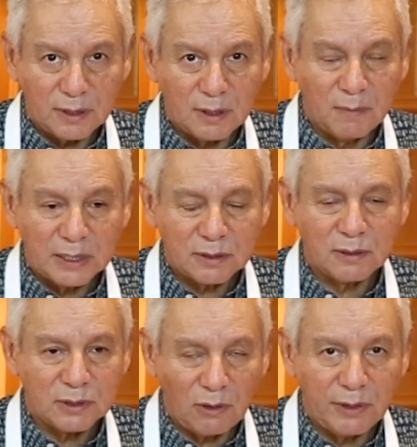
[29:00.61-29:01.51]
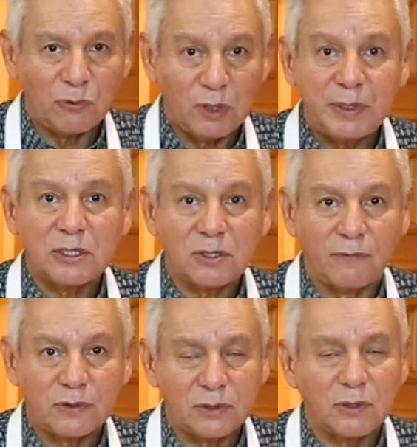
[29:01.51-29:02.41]
The muscles, all that will be
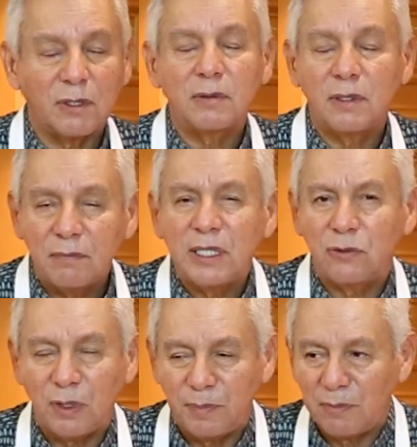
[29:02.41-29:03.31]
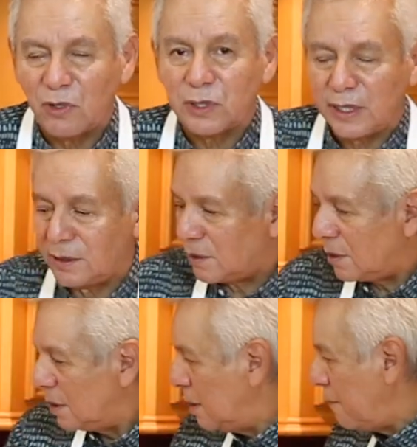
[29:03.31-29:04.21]
softer. So the meat will be more tender.
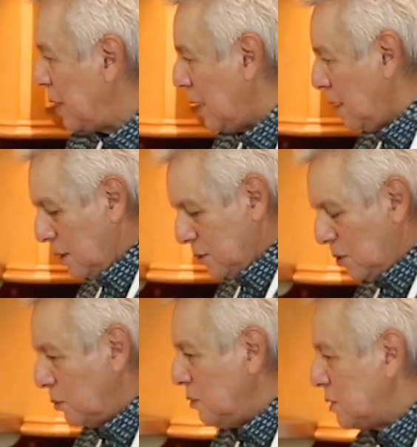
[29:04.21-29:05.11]
So